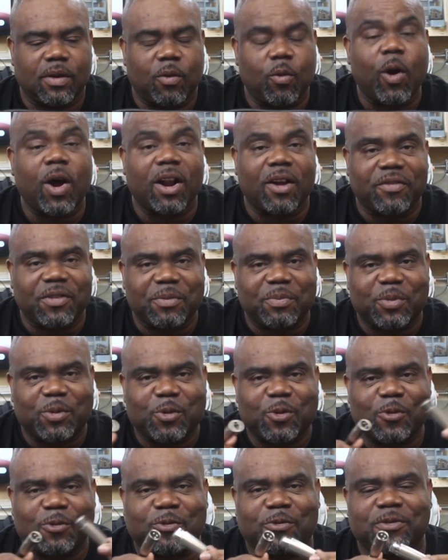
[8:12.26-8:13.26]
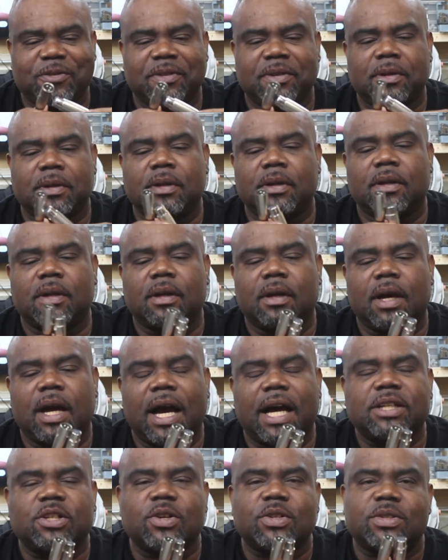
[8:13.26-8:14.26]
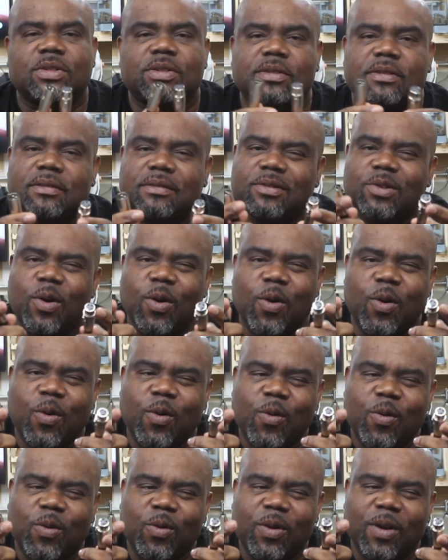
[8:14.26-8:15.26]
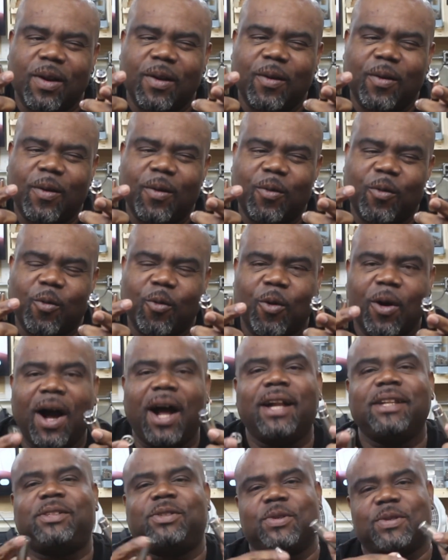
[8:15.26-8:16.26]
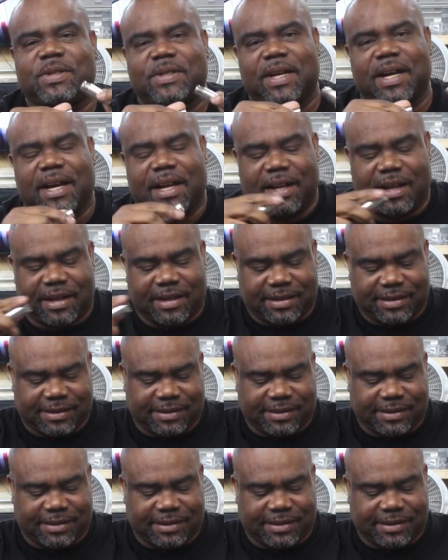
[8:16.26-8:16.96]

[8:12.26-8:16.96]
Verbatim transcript: One of the proof I just don't want to solder.